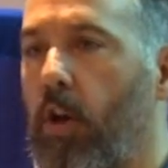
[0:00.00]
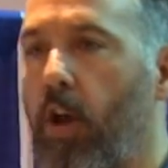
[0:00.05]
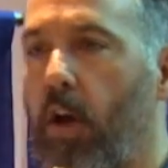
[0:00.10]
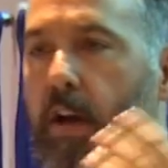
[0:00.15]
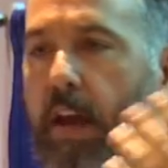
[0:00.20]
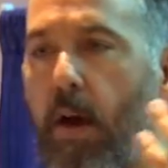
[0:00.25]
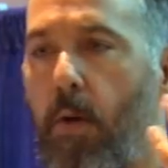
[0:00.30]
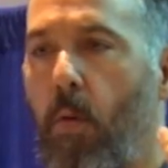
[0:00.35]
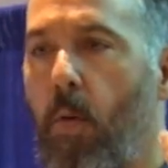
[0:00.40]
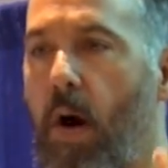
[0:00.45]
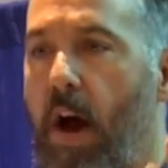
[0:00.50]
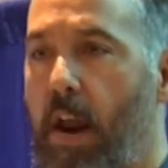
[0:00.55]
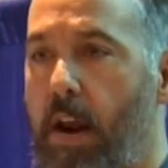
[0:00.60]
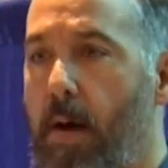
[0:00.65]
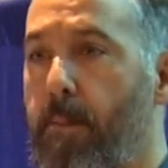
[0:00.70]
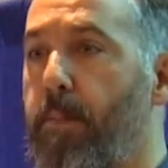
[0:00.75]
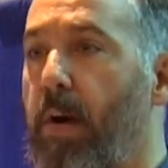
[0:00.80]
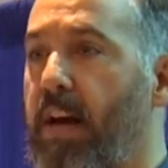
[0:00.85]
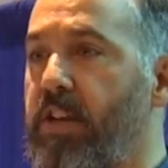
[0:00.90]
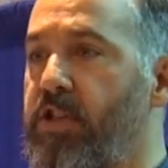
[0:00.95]
Look at
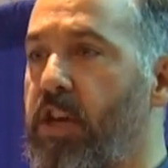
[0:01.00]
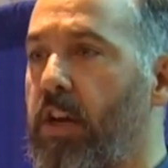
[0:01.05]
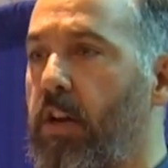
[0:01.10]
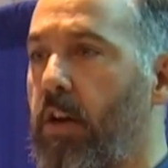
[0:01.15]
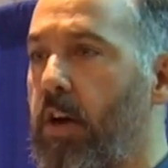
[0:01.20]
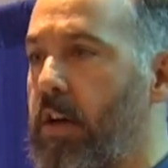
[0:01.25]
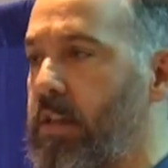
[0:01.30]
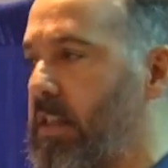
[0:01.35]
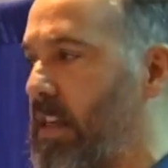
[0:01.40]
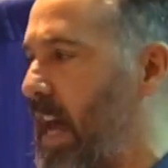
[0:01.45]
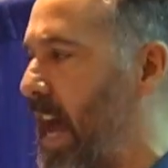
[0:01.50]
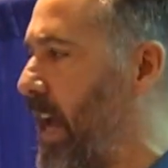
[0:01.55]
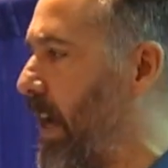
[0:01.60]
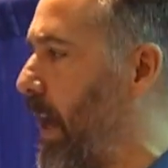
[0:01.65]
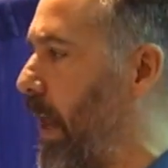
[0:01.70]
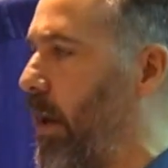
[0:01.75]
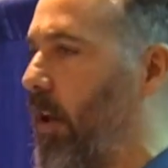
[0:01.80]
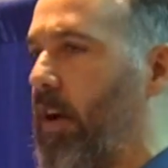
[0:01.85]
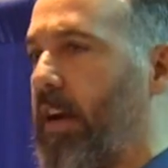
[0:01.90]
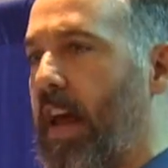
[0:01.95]
what budget looks
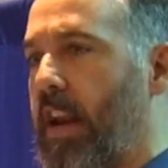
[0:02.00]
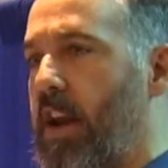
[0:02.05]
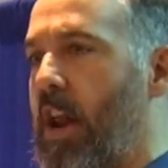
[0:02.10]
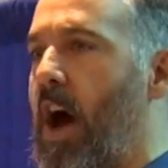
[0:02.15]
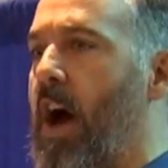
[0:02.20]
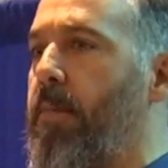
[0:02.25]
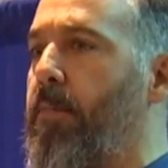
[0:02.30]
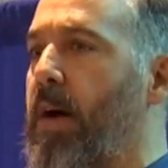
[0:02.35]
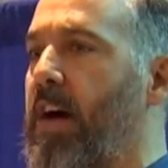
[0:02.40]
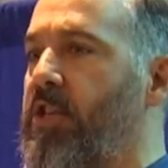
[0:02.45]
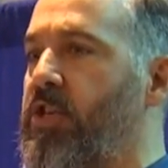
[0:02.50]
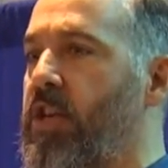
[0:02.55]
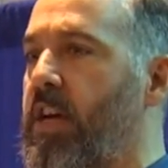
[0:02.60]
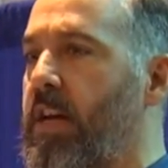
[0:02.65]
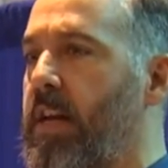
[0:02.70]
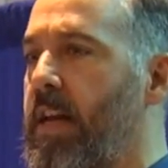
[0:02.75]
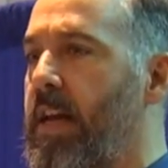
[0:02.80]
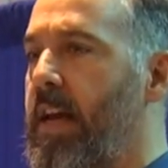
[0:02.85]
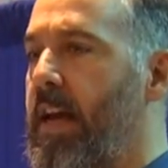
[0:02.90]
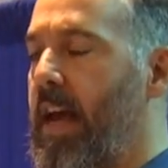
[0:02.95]
like and look at
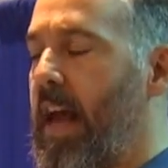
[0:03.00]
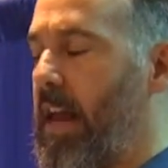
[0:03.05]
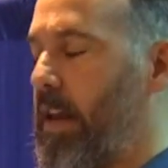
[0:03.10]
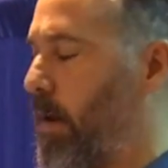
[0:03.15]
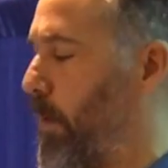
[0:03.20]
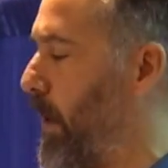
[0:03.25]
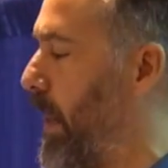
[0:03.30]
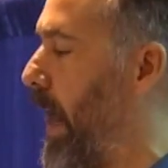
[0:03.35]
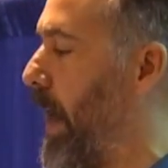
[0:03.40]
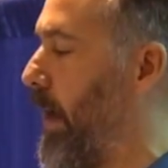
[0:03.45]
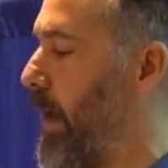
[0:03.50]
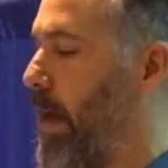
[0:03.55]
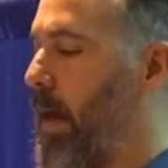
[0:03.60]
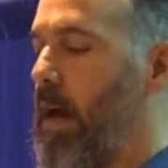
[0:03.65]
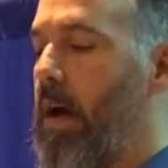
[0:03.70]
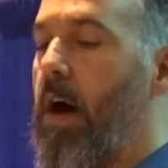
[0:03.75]
non-budget and you'll be like,